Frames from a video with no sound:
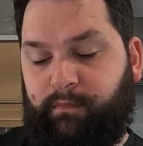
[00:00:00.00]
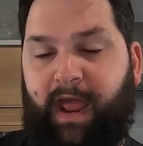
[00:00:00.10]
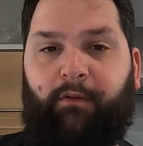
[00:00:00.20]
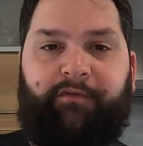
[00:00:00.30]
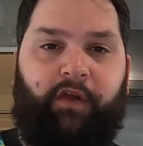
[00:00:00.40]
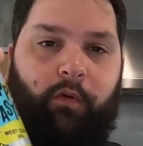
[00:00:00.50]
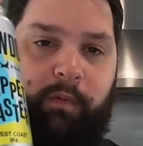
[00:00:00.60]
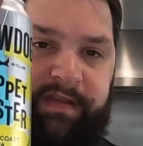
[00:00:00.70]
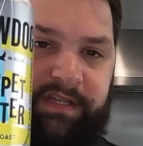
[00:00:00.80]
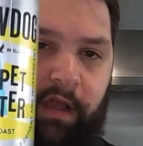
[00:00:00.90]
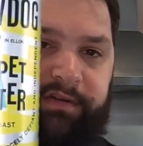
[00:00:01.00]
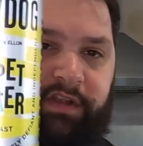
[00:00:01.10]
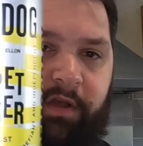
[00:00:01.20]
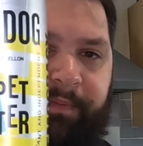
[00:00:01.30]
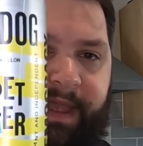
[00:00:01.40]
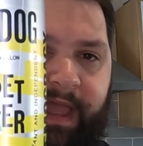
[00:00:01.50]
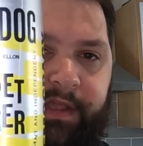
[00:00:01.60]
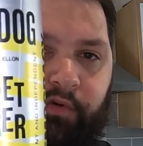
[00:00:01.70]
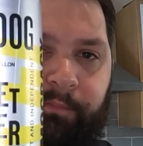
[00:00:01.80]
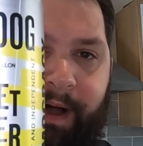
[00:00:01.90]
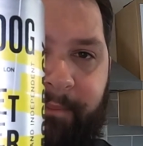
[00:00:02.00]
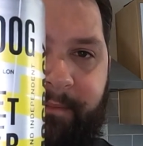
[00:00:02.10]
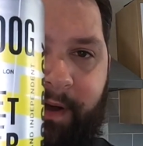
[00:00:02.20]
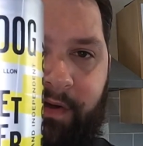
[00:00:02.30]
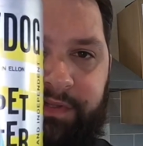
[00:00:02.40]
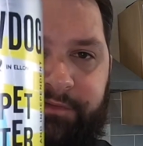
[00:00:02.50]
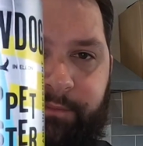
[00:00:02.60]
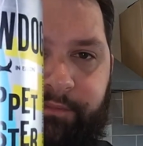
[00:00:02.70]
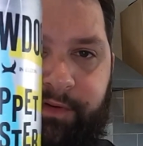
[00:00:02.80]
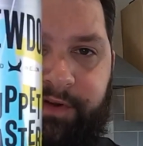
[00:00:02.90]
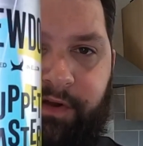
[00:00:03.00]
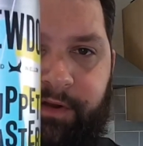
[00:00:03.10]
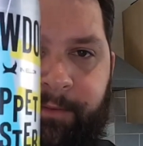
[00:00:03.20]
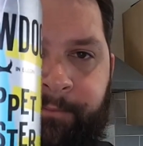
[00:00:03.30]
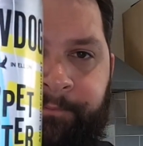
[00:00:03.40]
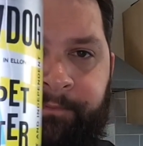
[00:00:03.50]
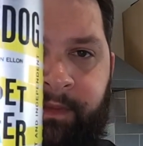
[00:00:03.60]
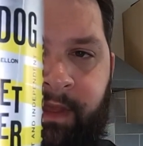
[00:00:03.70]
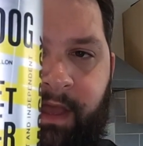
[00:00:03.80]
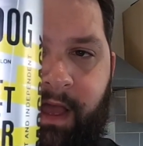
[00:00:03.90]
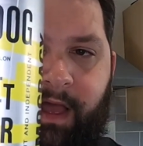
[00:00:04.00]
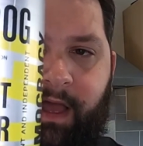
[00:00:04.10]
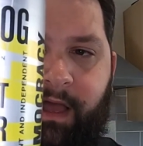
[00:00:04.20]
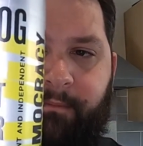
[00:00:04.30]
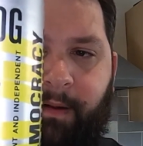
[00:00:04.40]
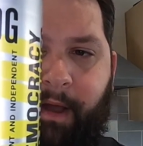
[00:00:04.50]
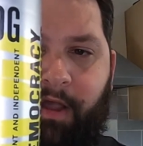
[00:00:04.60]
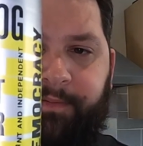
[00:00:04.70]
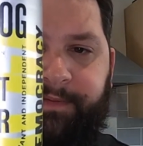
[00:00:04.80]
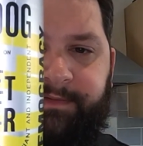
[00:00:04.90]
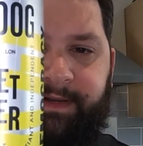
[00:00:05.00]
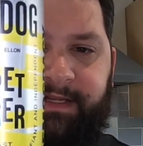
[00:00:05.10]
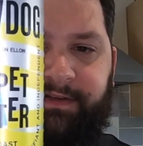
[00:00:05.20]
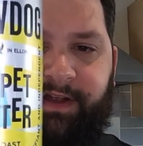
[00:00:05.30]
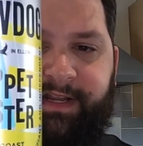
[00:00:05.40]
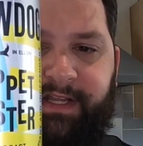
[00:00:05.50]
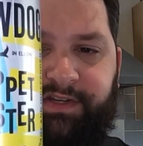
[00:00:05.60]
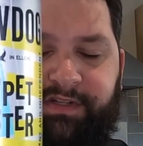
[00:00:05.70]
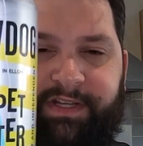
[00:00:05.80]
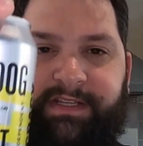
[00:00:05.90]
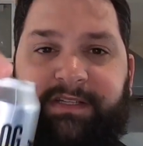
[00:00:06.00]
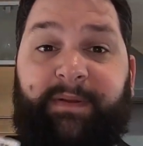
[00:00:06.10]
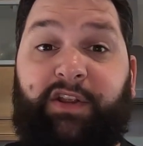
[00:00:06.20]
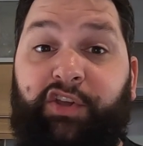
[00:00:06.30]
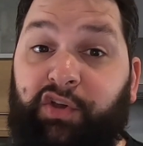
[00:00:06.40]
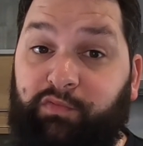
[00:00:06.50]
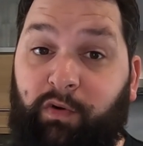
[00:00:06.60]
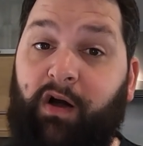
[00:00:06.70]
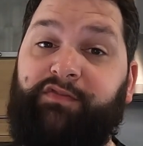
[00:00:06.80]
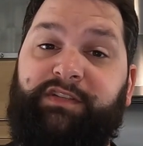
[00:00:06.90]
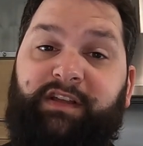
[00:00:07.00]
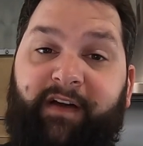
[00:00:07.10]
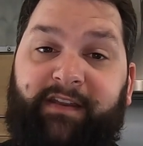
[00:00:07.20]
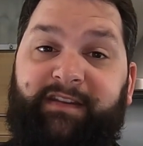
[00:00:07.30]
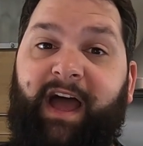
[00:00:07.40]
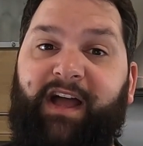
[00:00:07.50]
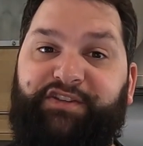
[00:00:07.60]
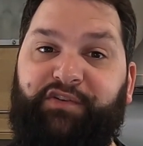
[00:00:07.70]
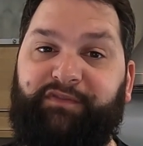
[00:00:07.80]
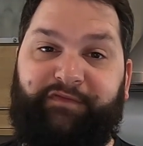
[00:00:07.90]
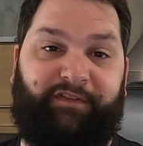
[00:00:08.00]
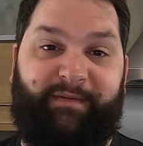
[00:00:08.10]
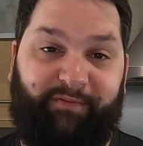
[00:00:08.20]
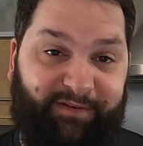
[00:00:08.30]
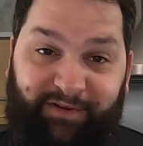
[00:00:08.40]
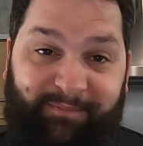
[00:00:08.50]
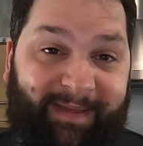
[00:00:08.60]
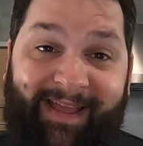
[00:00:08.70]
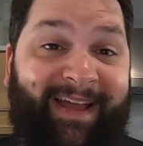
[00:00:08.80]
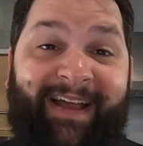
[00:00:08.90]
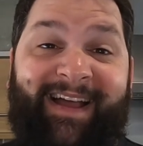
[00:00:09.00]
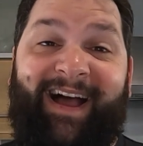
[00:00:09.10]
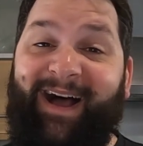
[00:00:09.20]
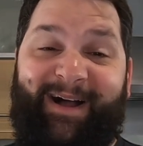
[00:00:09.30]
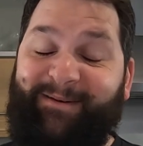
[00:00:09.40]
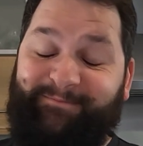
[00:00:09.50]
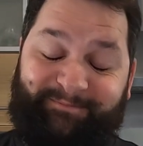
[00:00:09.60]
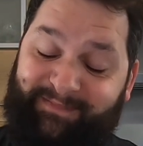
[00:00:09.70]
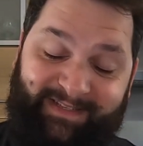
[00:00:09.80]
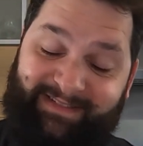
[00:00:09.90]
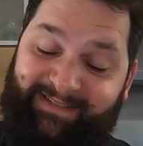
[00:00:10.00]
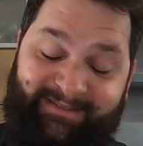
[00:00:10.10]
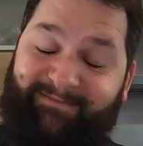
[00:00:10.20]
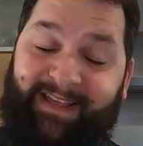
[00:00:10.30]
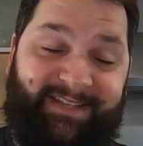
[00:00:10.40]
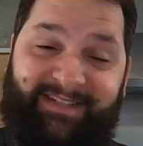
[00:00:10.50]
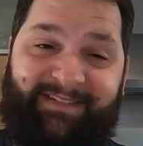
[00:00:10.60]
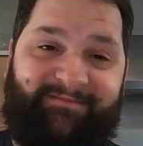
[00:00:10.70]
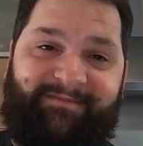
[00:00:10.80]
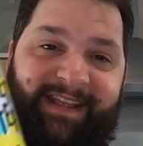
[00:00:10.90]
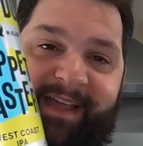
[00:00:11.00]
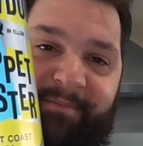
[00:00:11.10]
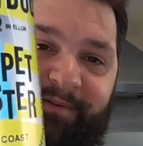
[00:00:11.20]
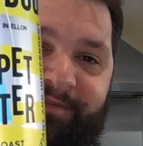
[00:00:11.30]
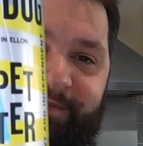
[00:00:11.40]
Now we've got a West Coast IPA called Puppet Master from Brewdog. I'm hoping this one hasn't got any adjuncts in because it's been a good while since I've had an adjunct-free Brewdog beer because they just, yeah, put all